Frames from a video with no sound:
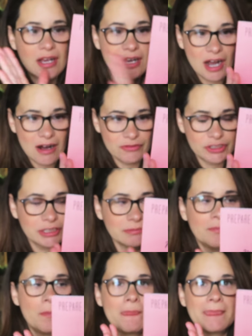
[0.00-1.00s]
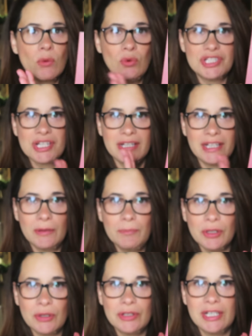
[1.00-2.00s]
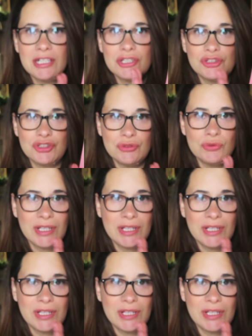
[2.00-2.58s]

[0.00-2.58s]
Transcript: cover, which I uploaded to